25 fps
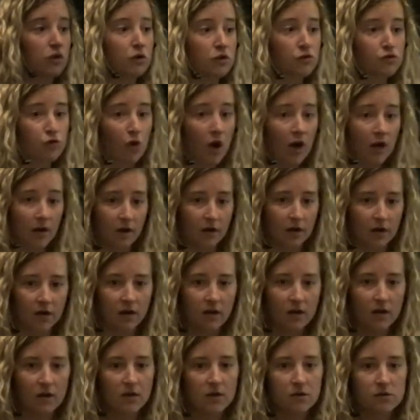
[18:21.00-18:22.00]
controller.
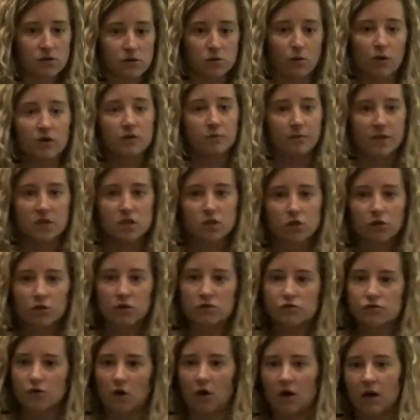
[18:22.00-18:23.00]
So admission
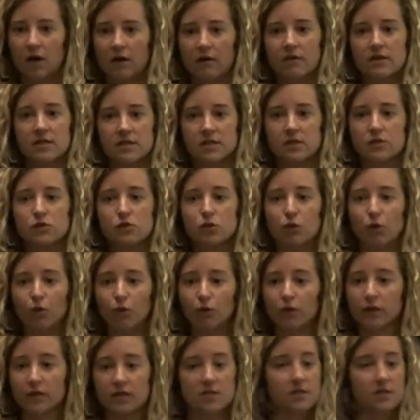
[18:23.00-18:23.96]
controller is a tool,